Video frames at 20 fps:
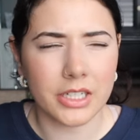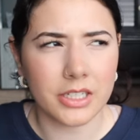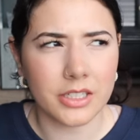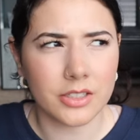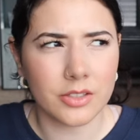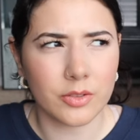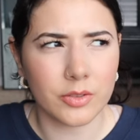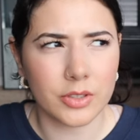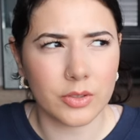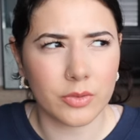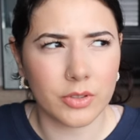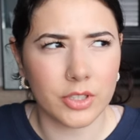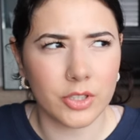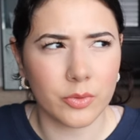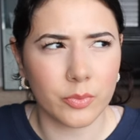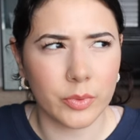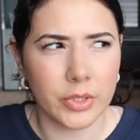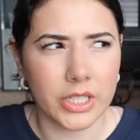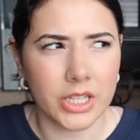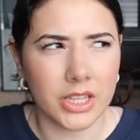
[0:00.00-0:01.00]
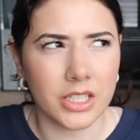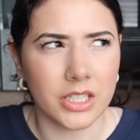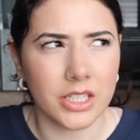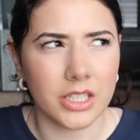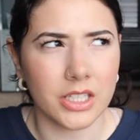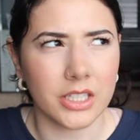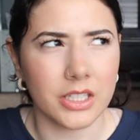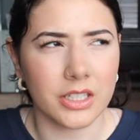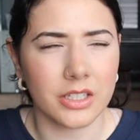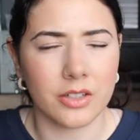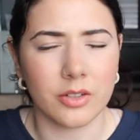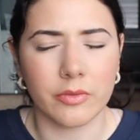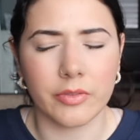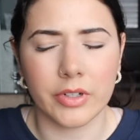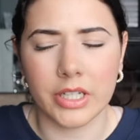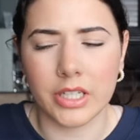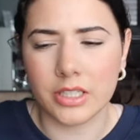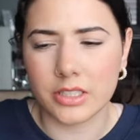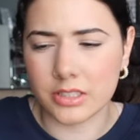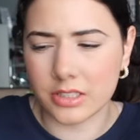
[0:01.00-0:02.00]
gonna go in order with the
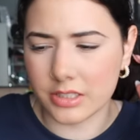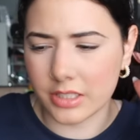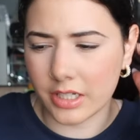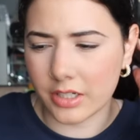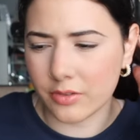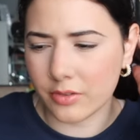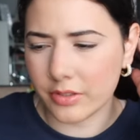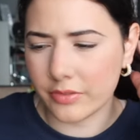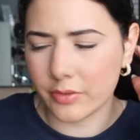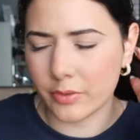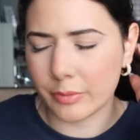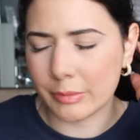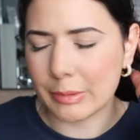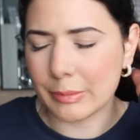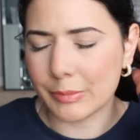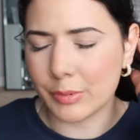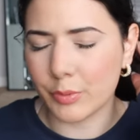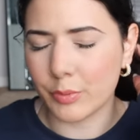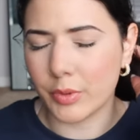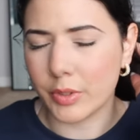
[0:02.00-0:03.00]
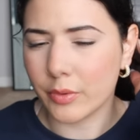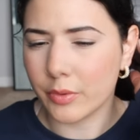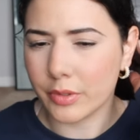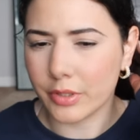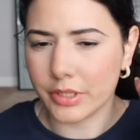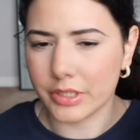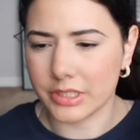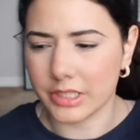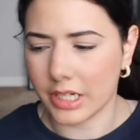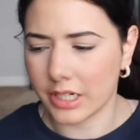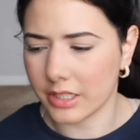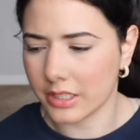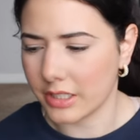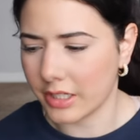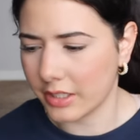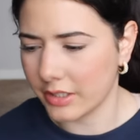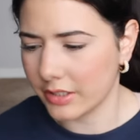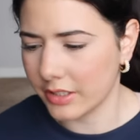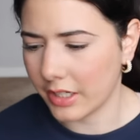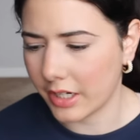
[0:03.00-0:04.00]
novellas because I don't even remember what order
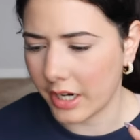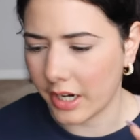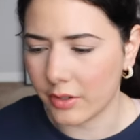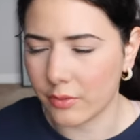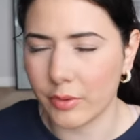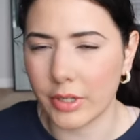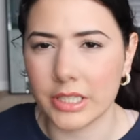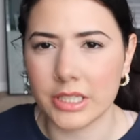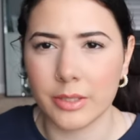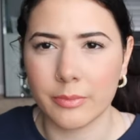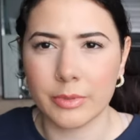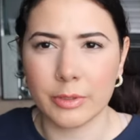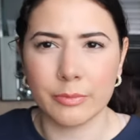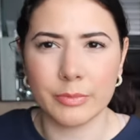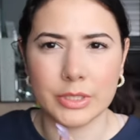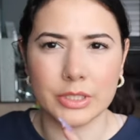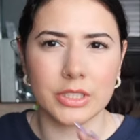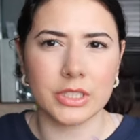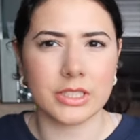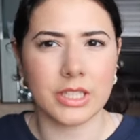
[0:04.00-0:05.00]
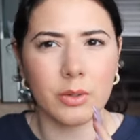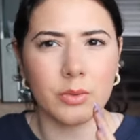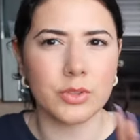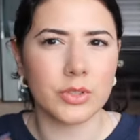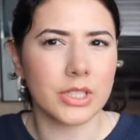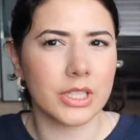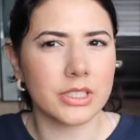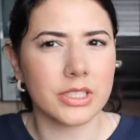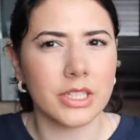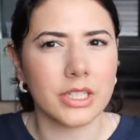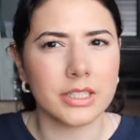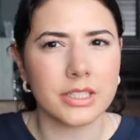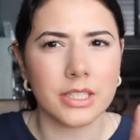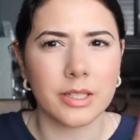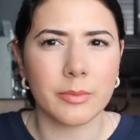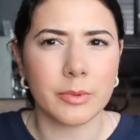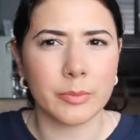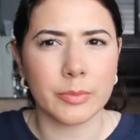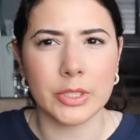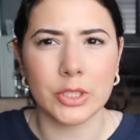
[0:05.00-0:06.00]
exactly I read them in, because I was listening to
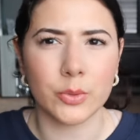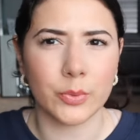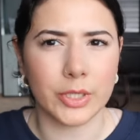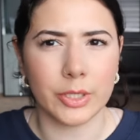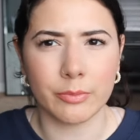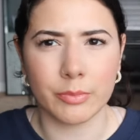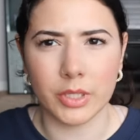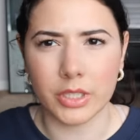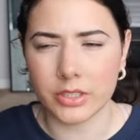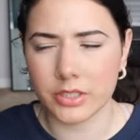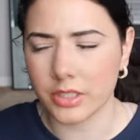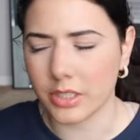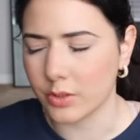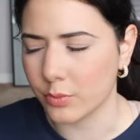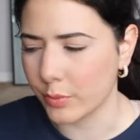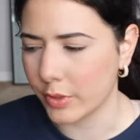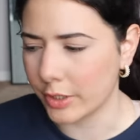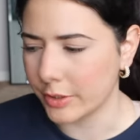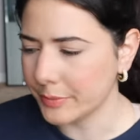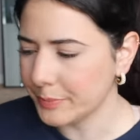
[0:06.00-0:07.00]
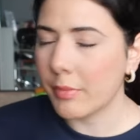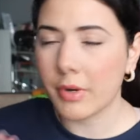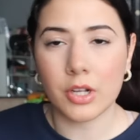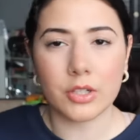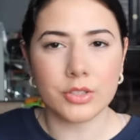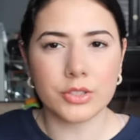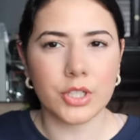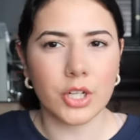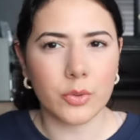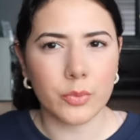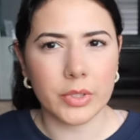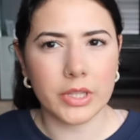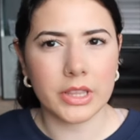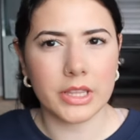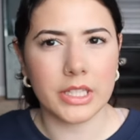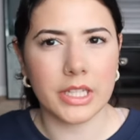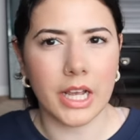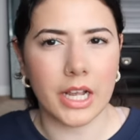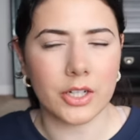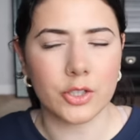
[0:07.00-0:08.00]
them in between books as well. But I'll start with
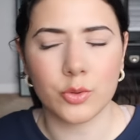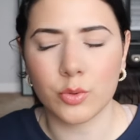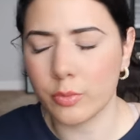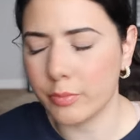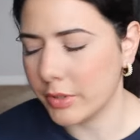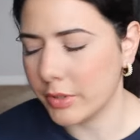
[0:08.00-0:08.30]
the actual